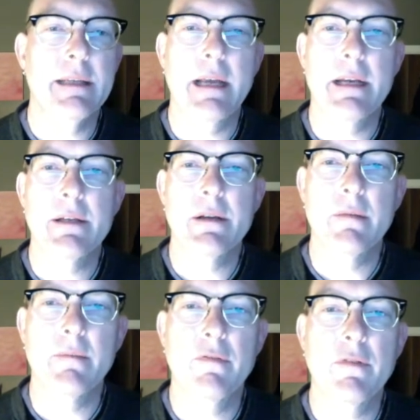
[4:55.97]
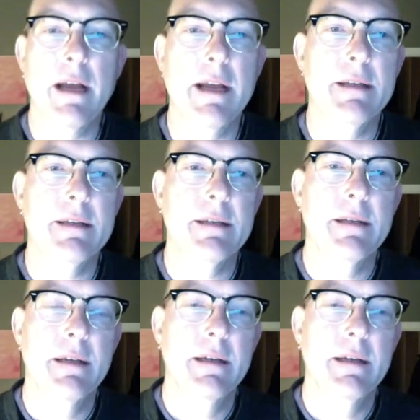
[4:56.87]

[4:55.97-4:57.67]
at a certain price,